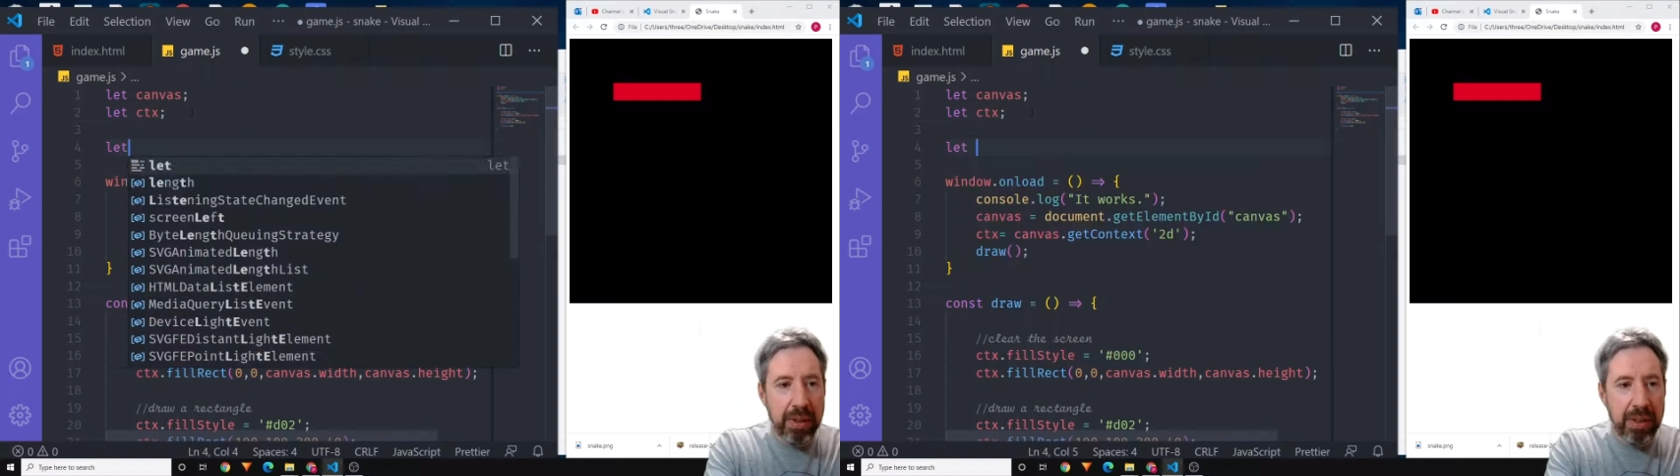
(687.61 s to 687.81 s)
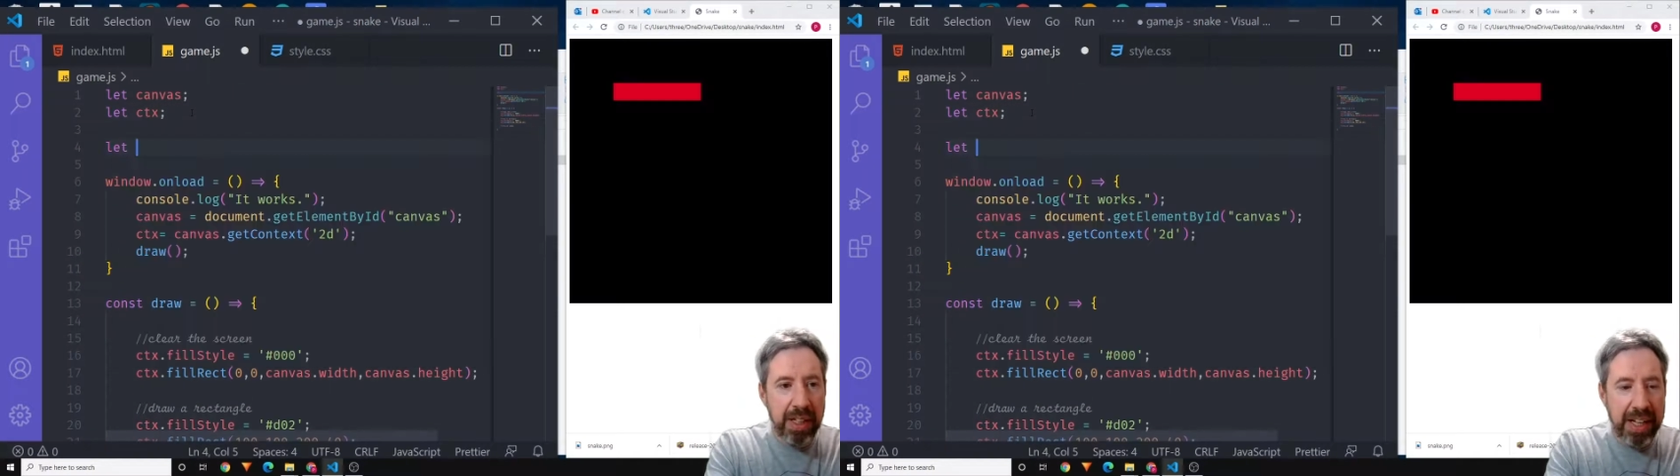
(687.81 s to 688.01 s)

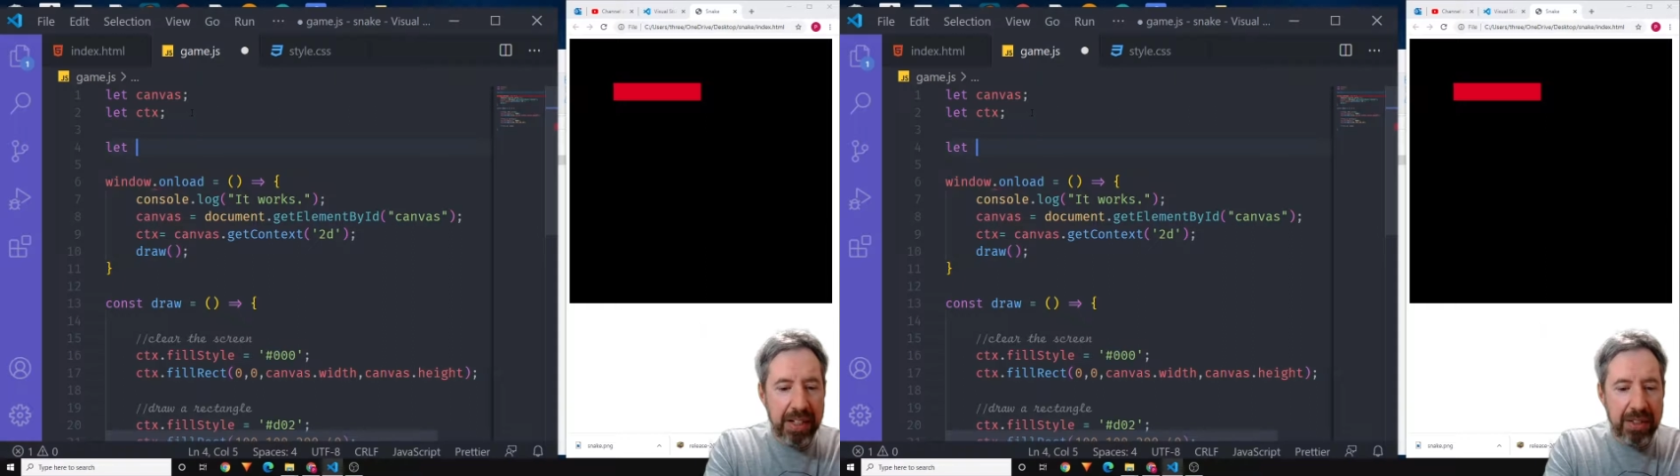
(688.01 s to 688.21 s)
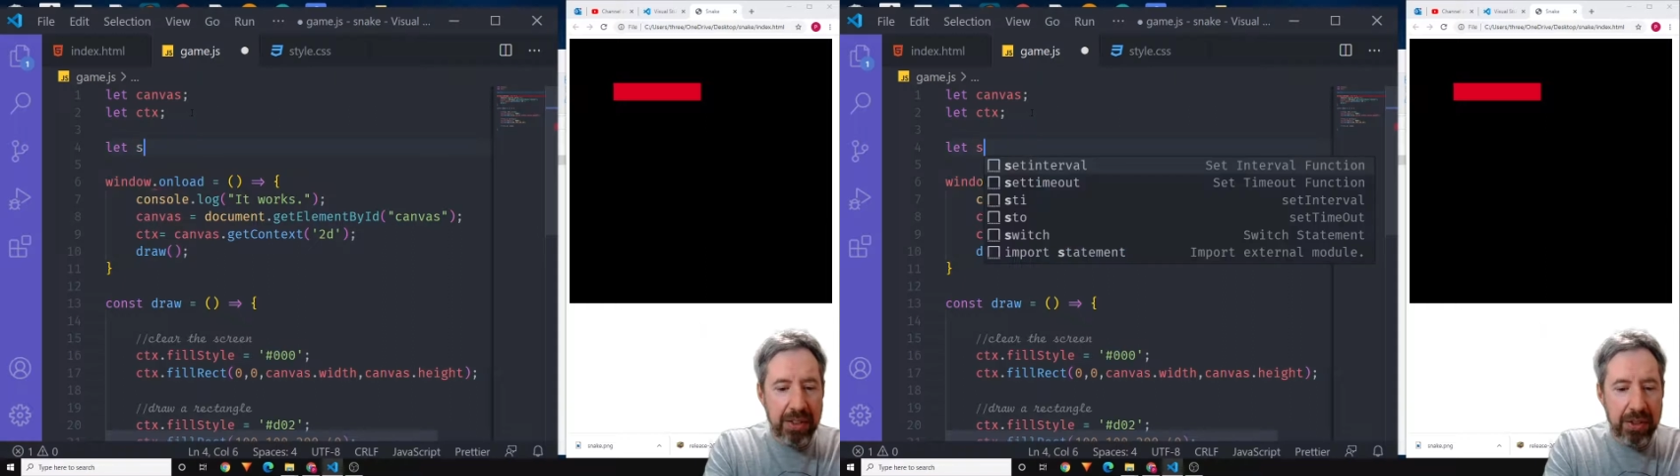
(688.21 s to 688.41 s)

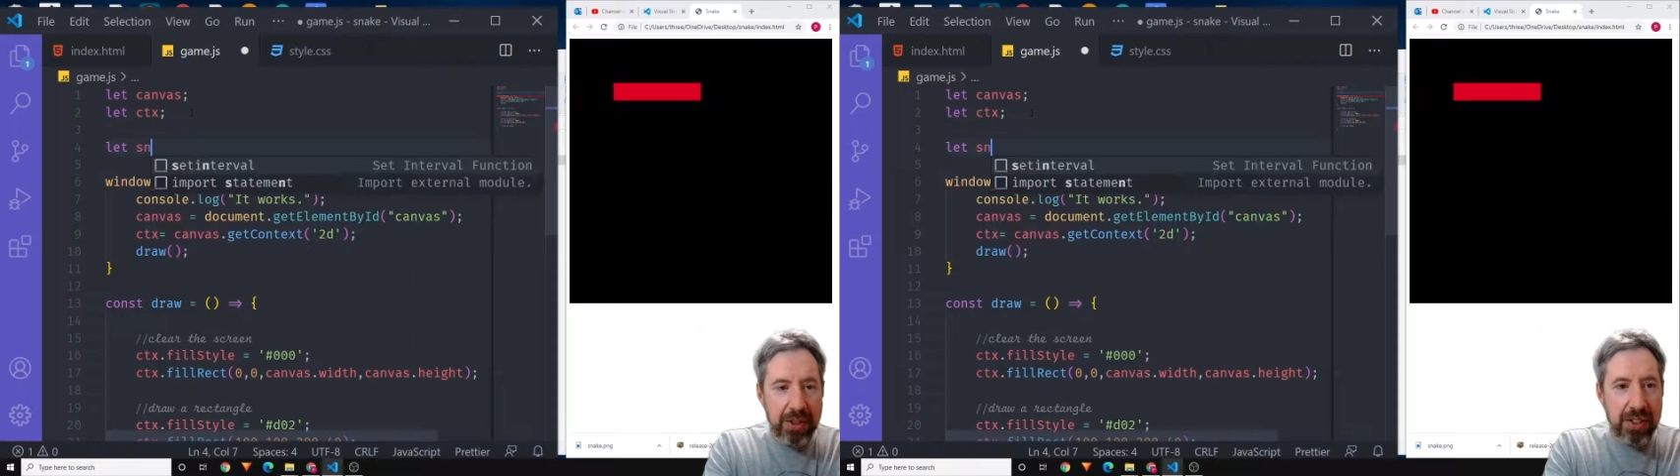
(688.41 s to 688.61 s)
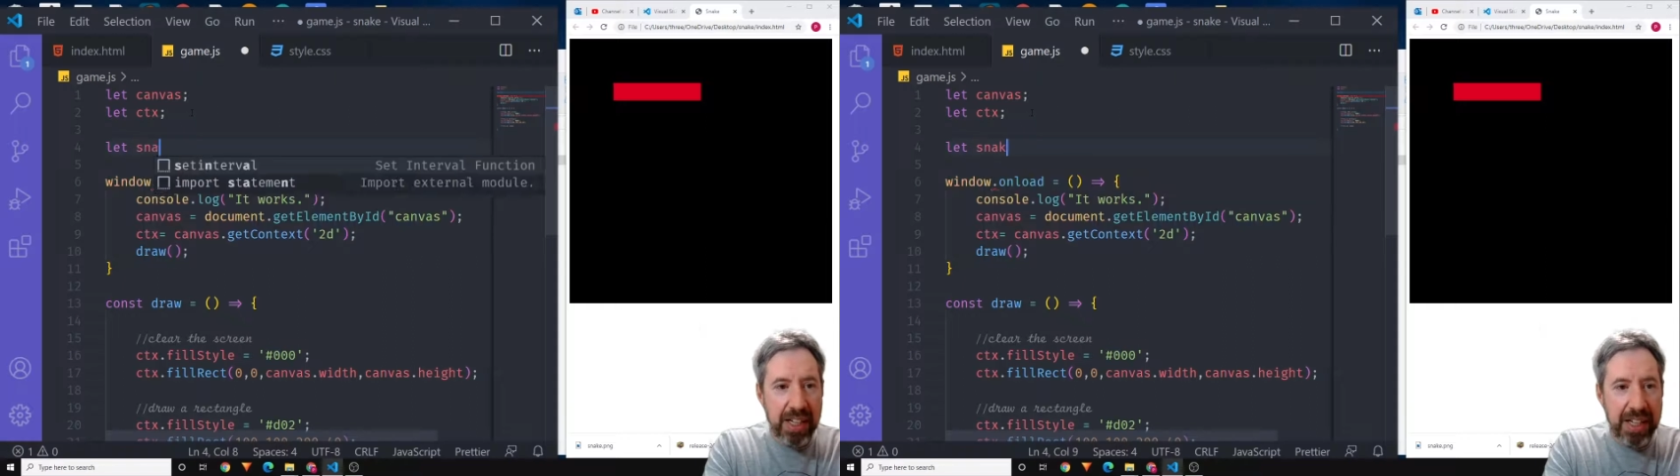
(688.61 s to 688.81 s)
let
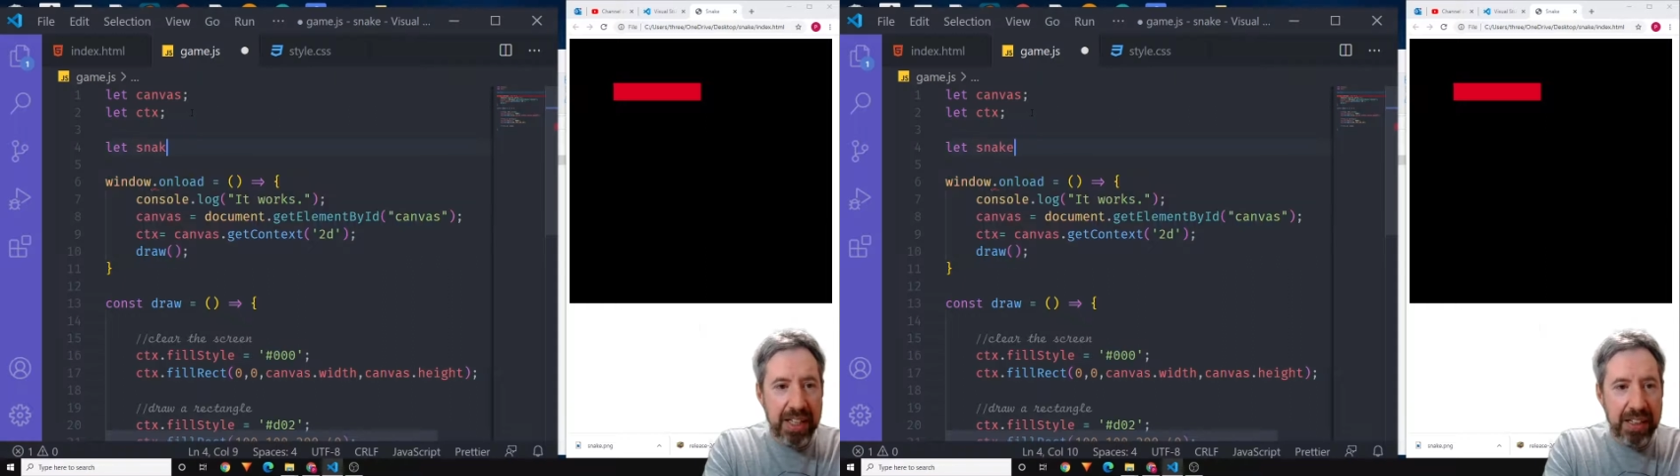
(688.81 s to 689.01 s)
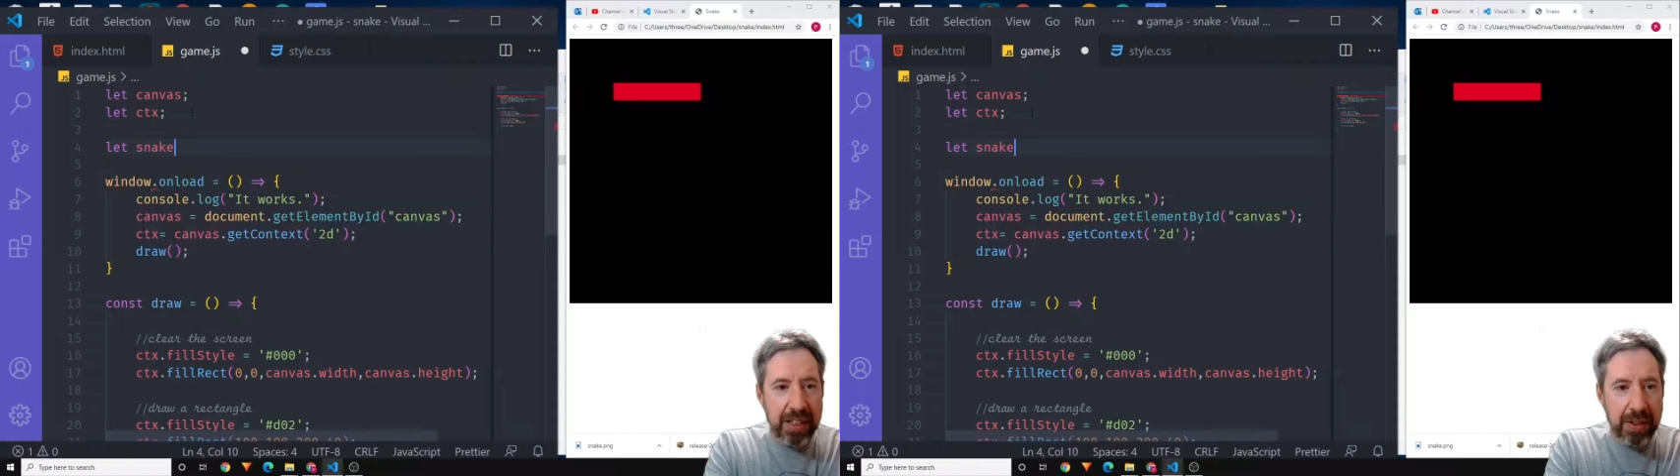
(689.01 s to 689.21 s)
snake